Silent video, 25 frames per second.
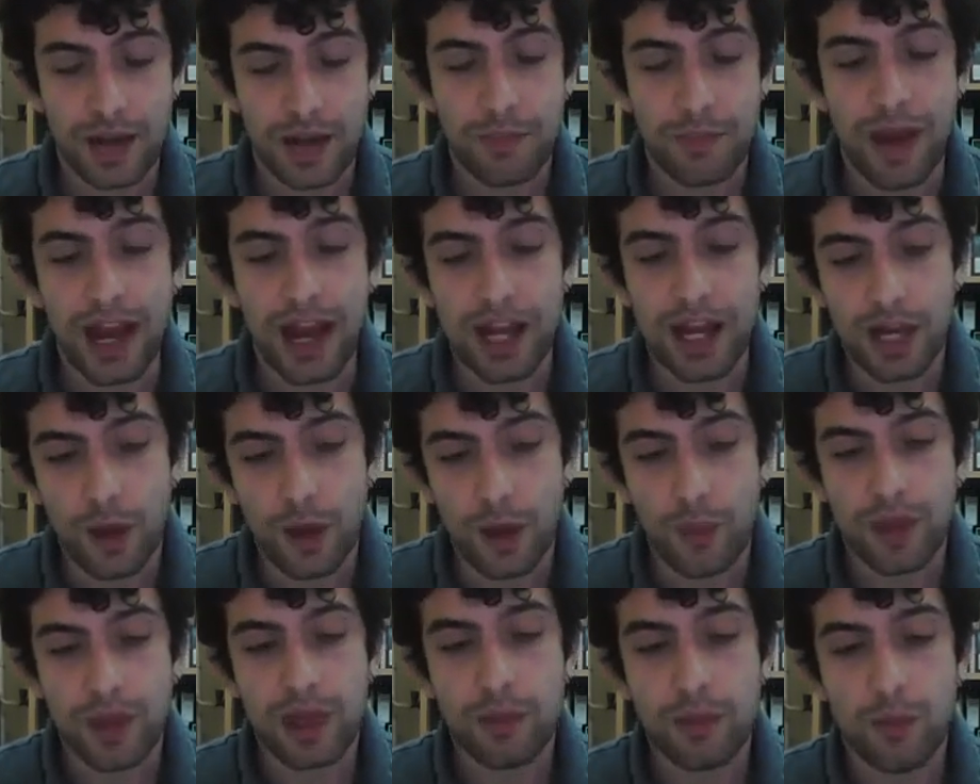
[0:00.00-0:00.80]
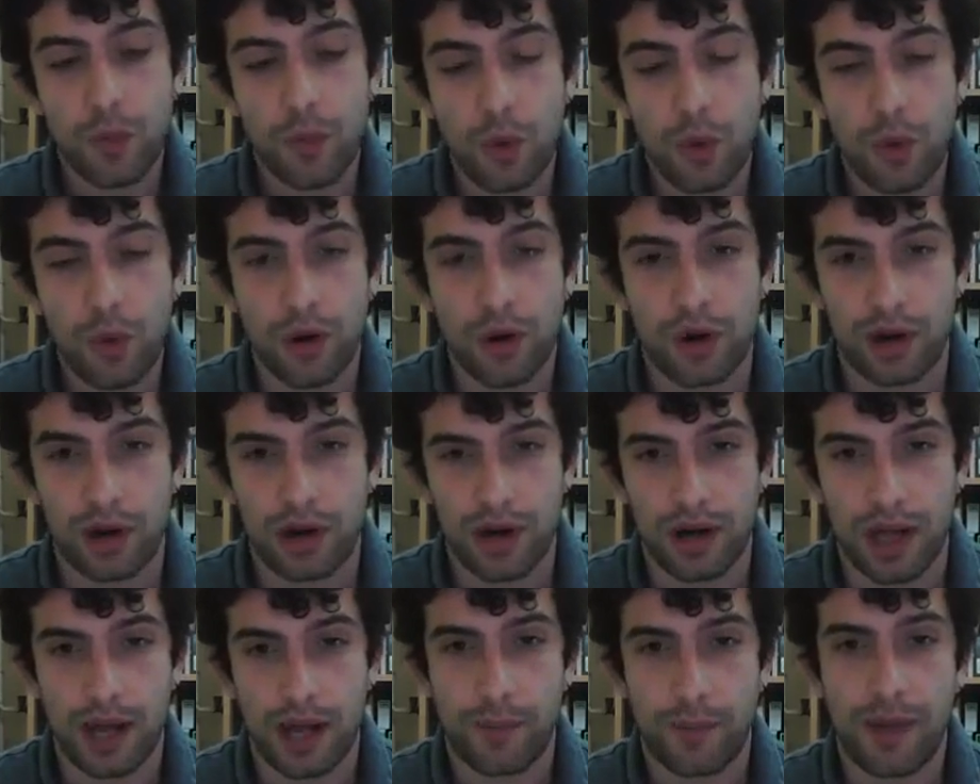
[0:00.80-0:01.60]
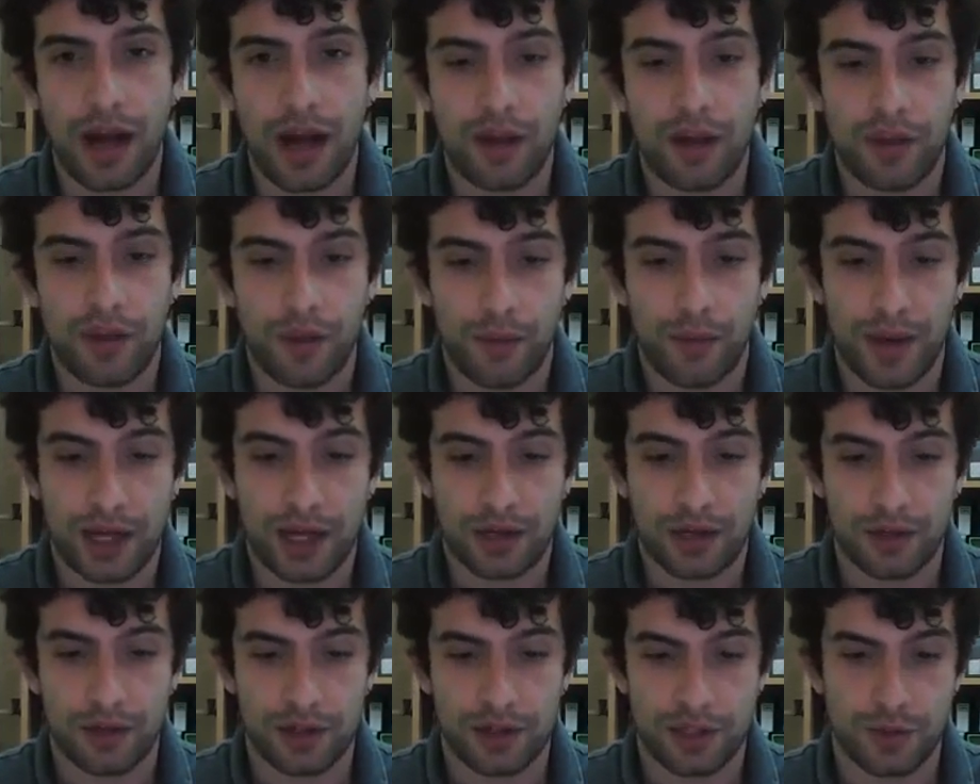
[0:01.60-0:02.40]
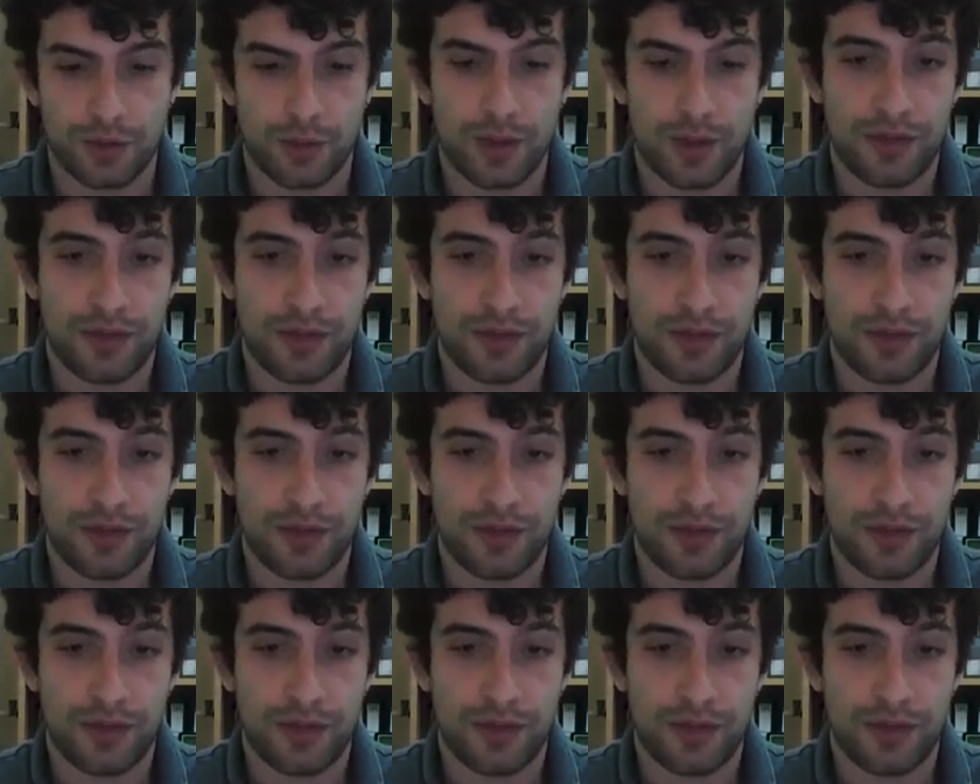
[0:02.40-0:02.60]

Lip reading: And by knowing more about the records